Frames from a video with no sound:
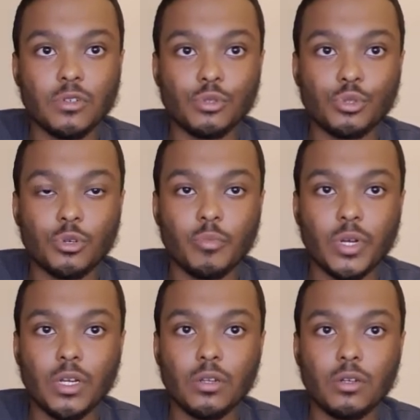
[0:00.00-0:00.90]
control
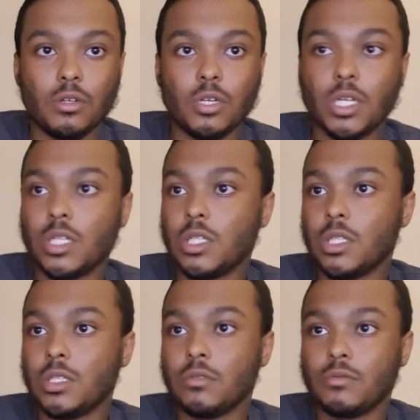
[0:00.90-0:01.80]
pylon, and
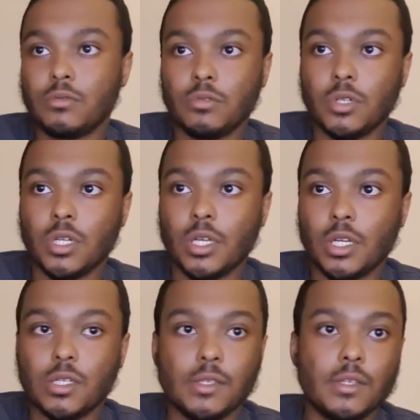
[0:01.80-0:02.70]
then
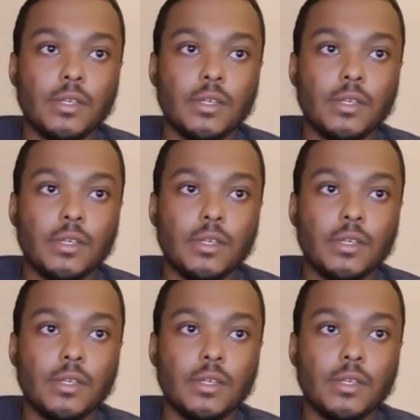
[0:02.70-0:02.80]
again